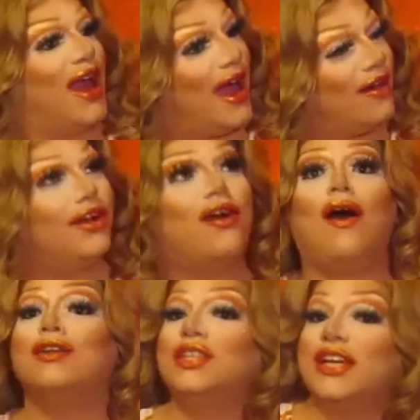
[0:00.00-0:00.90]

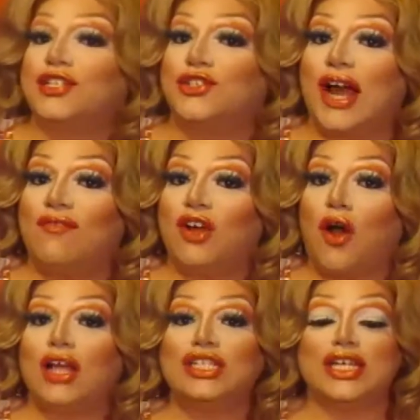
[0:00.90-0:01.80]
Eleganza
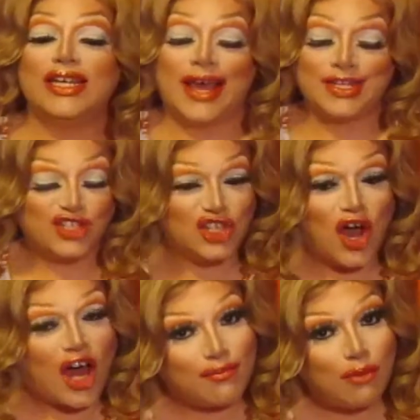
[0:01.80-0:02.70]
Extravaganza, yes,
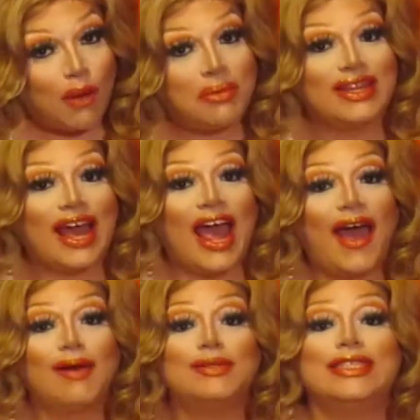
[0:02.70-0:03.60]
Godmama, the
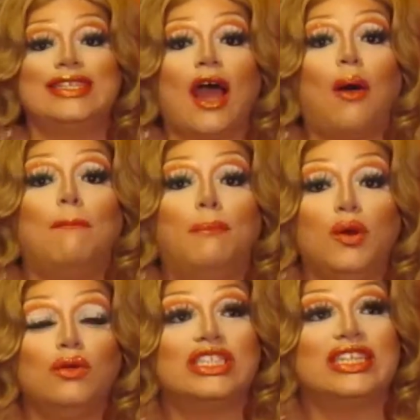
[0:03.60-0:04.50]
house down
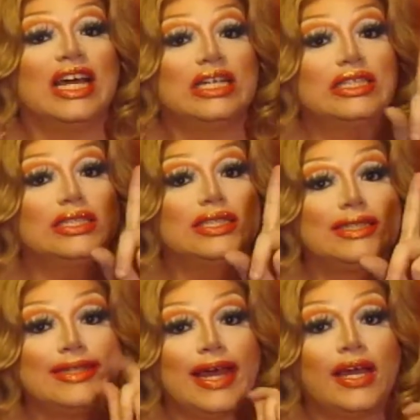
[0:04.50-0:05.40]
boots,
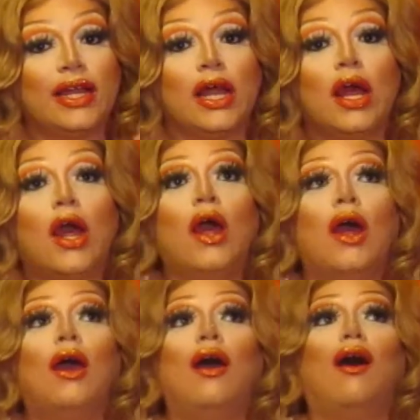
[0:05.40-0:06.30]
slay it
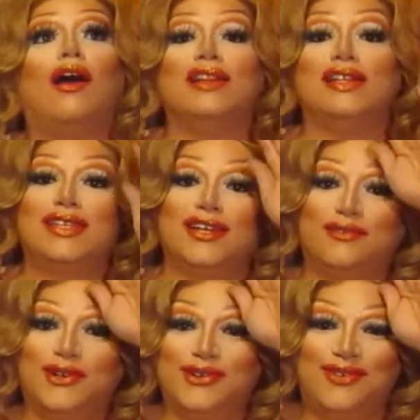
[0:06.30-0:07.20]
on the tin
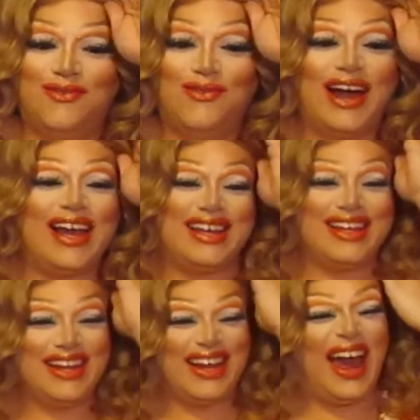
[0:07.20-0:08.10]
roof. What?